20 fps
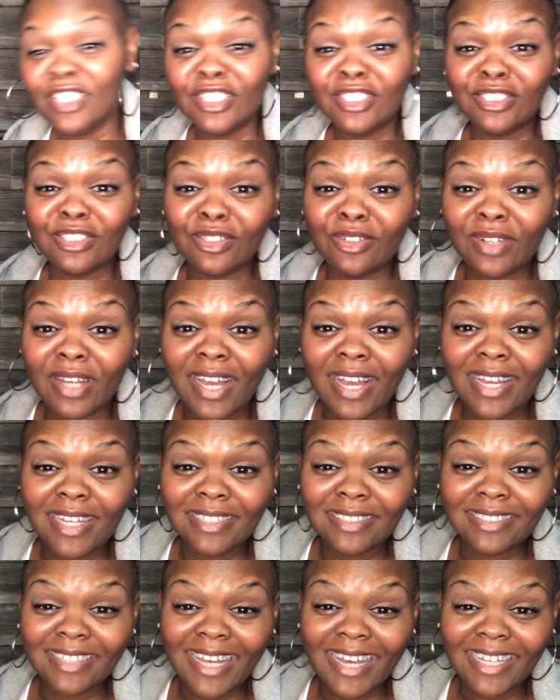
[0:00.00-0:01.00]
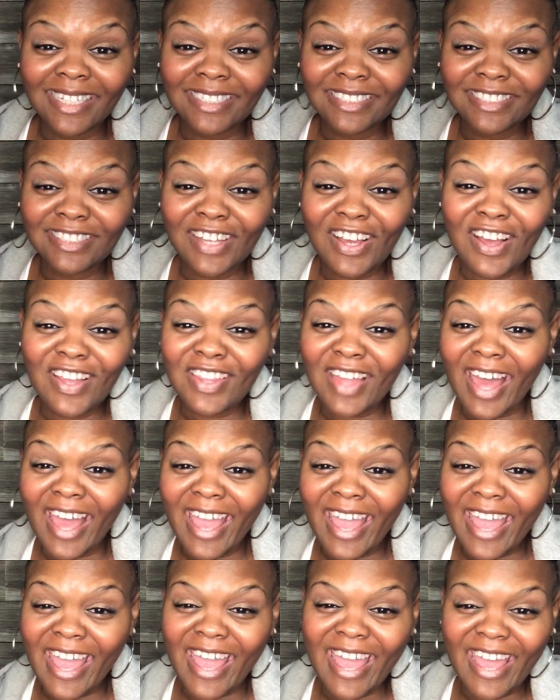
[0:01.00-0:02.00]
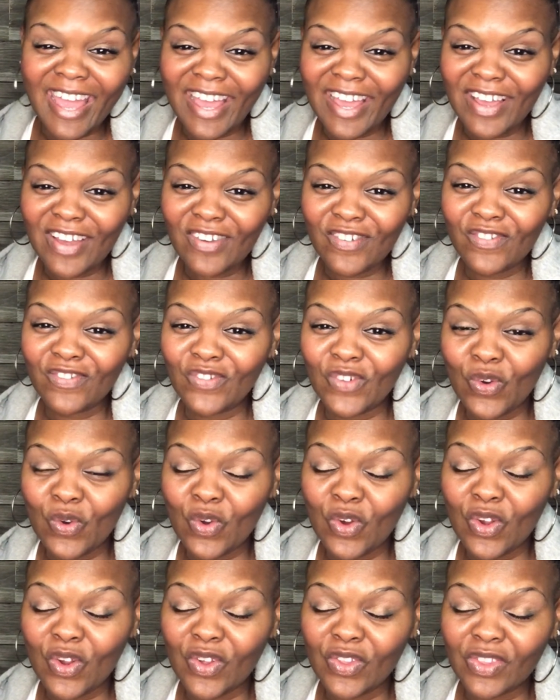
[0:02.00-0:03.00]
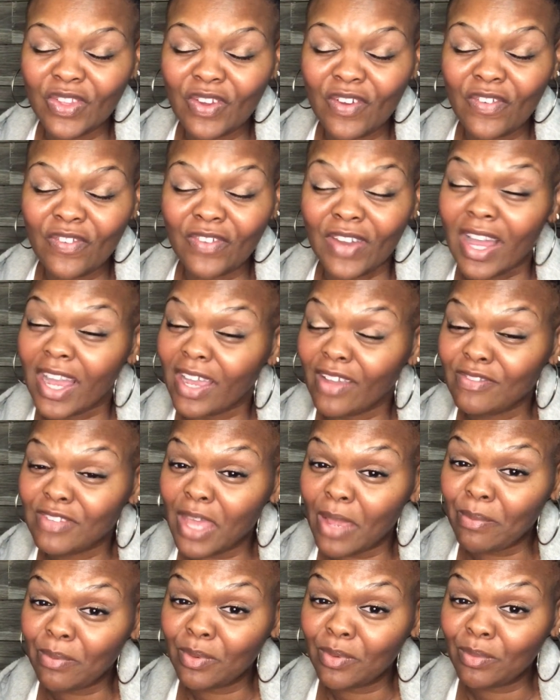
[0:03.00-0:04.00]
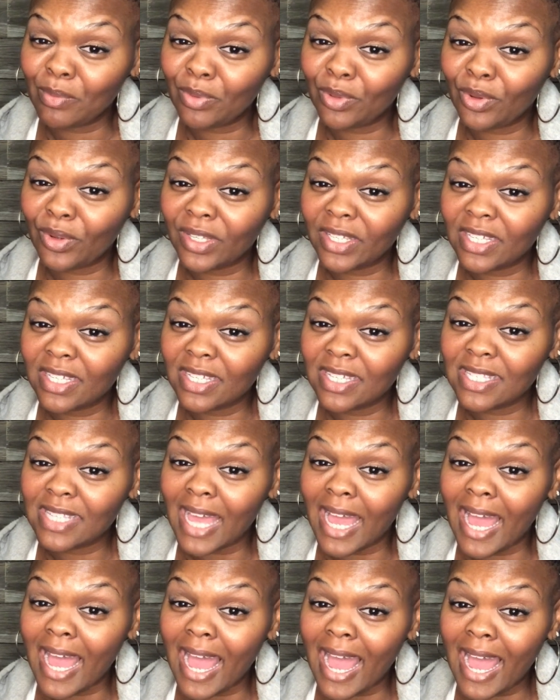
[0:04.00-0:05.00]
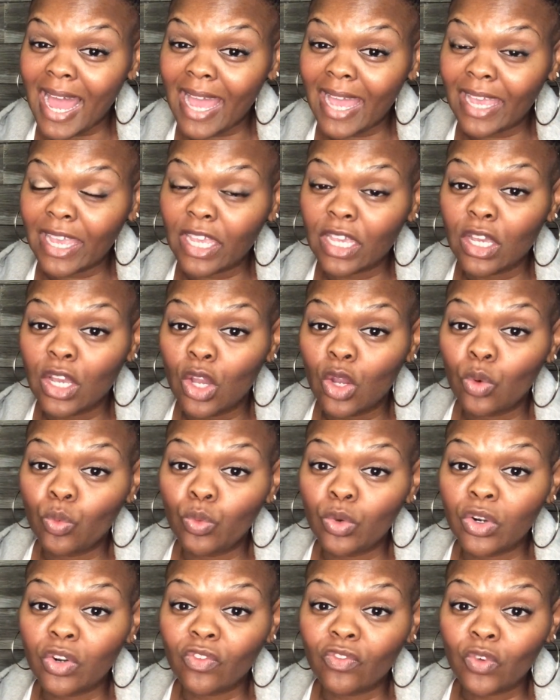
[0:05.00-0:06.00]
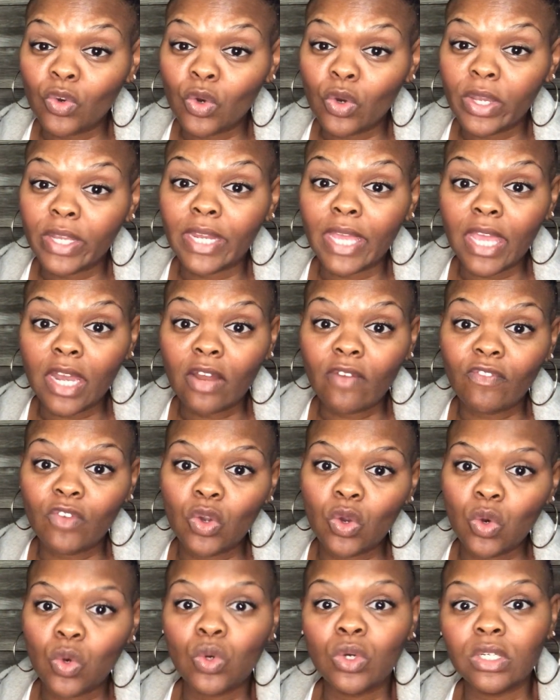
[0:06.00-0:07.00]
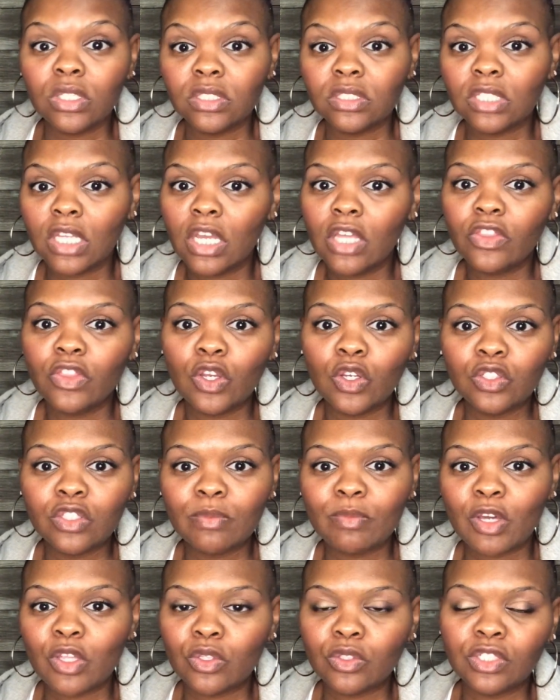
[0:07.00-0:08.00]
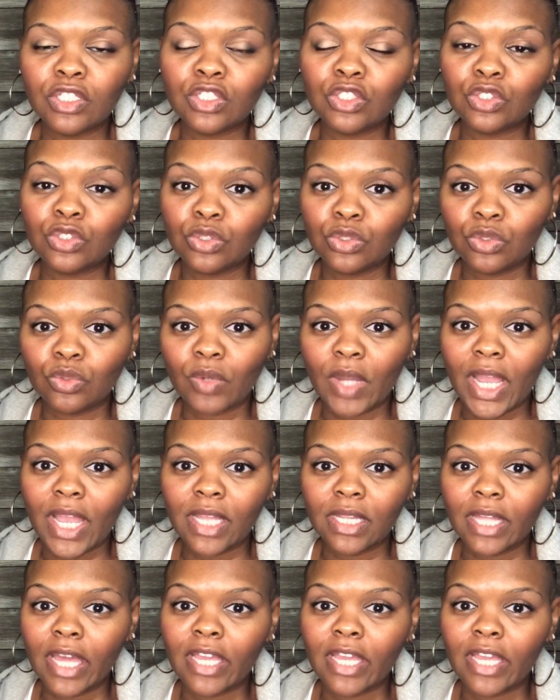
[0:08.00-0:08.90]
So guys, that's all I have for the 5 type of employees I would avoid. And of course, there's some other things too, right?